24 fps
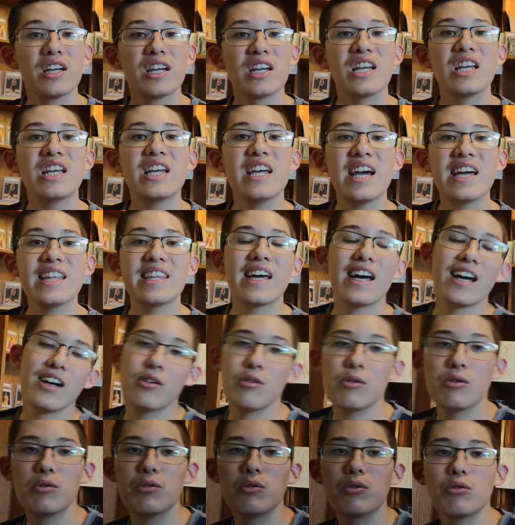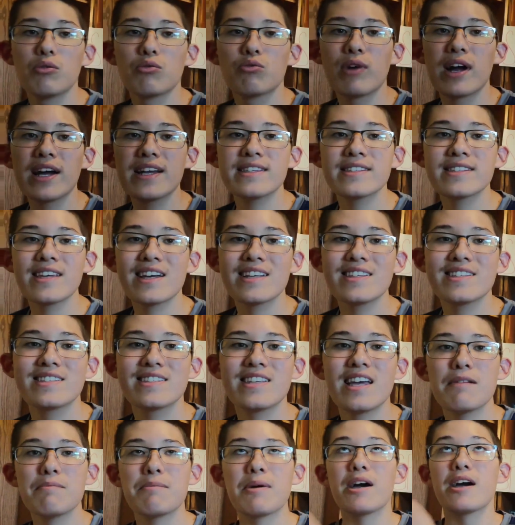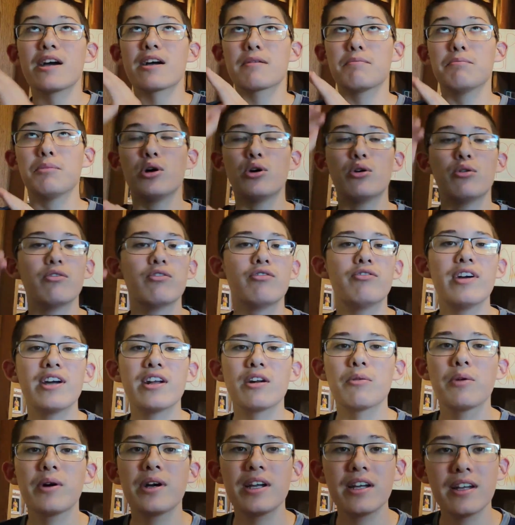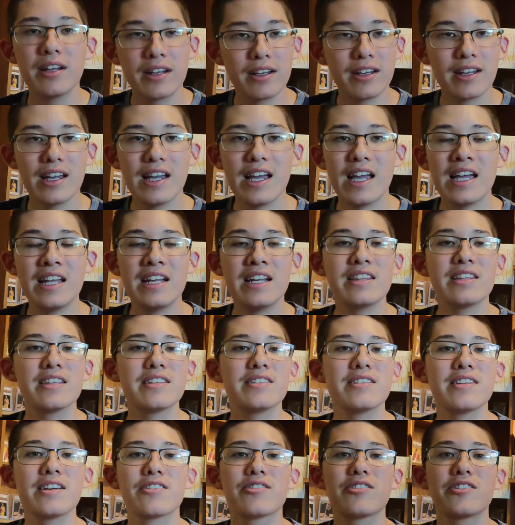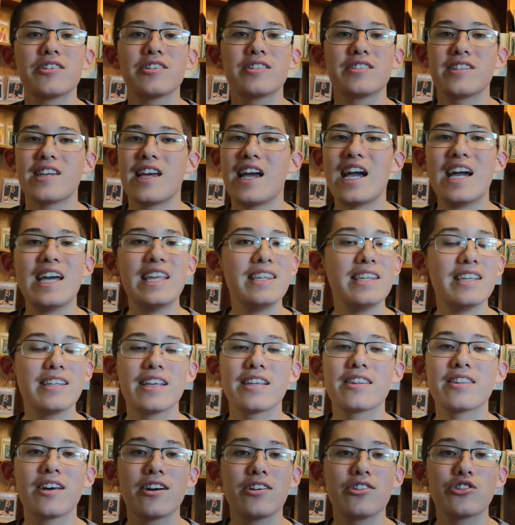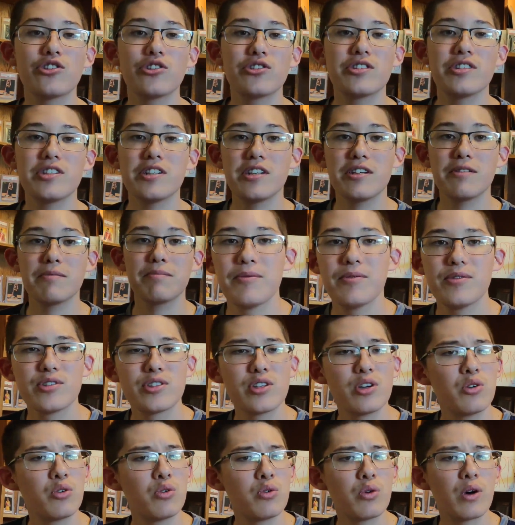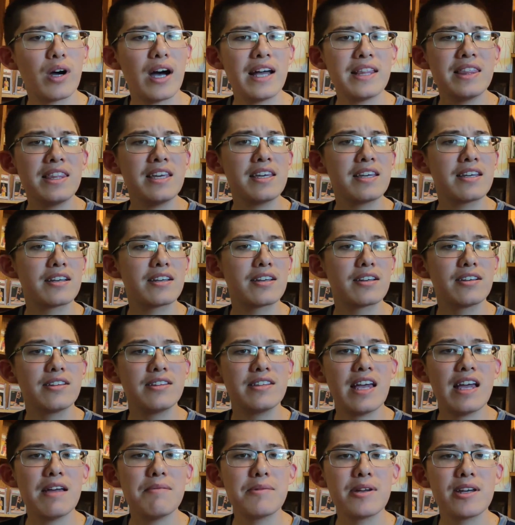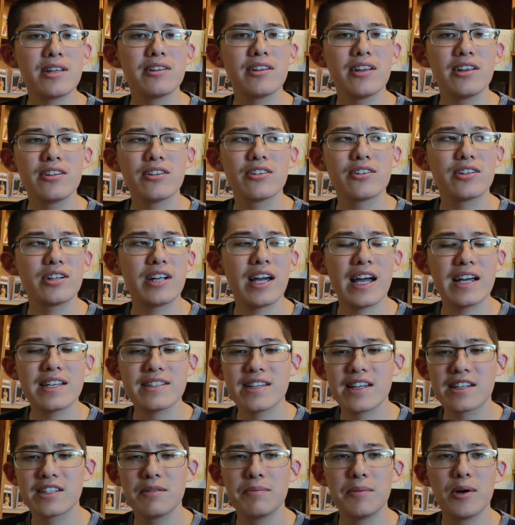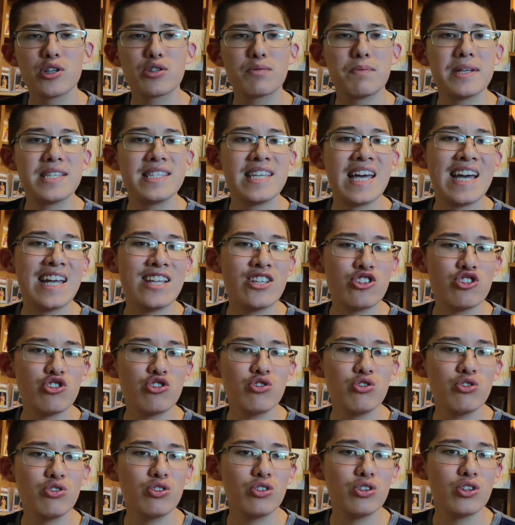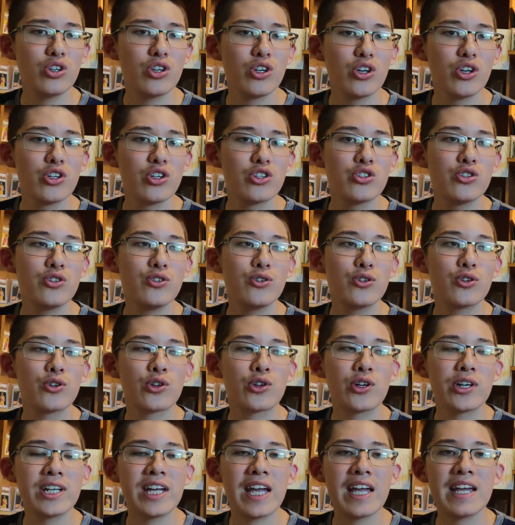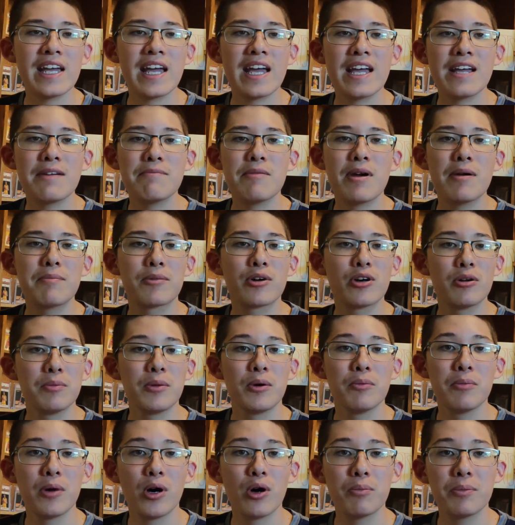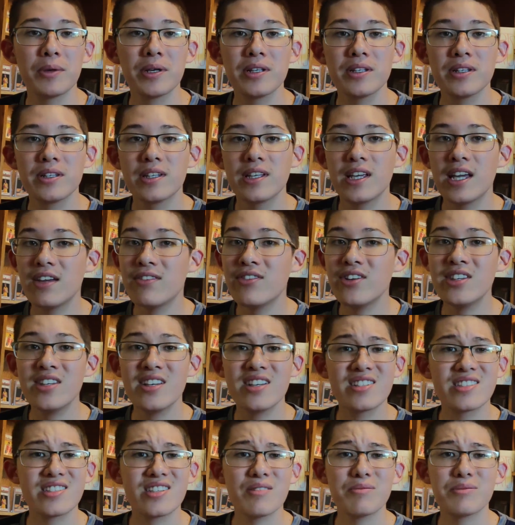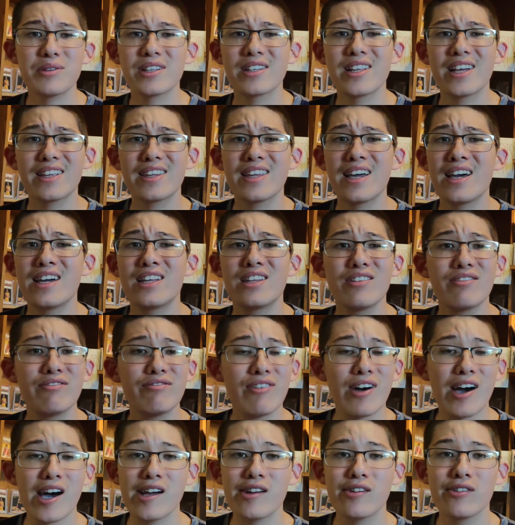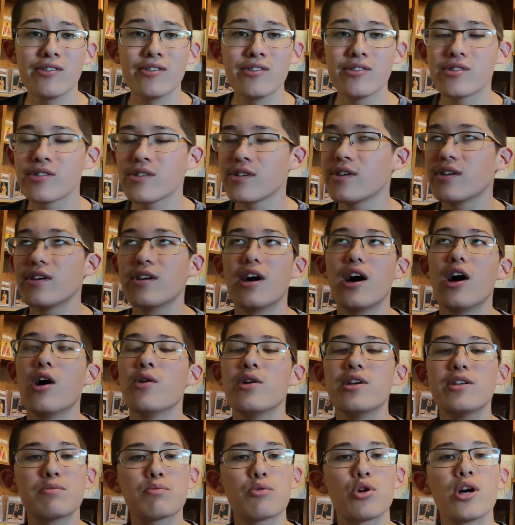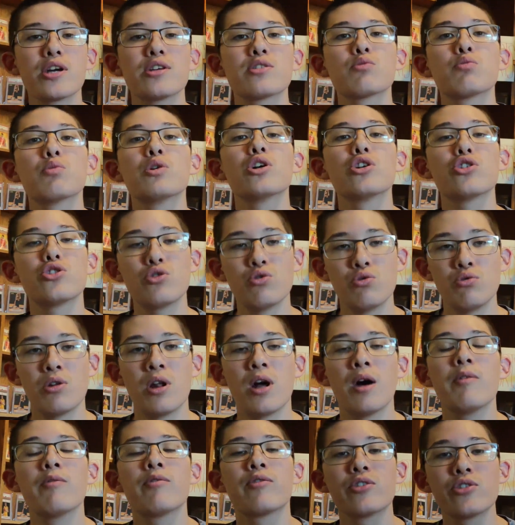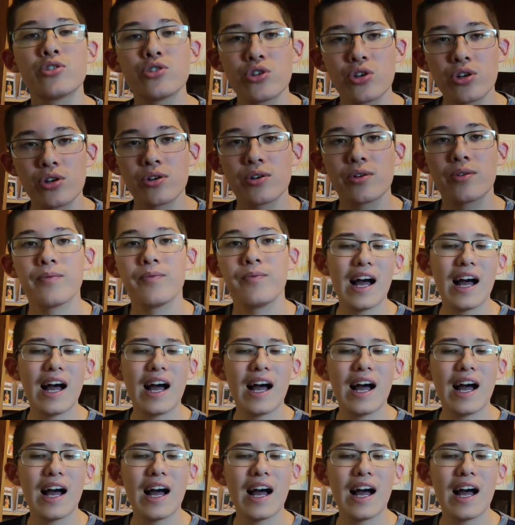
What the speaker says: He had that right side step back, boom, fade away, ended the series, ended the Thunder team. So I think Damian Lillard has like the most potential to create a memorable moment. If he does something like that in the finals, his price will shoot up for sure.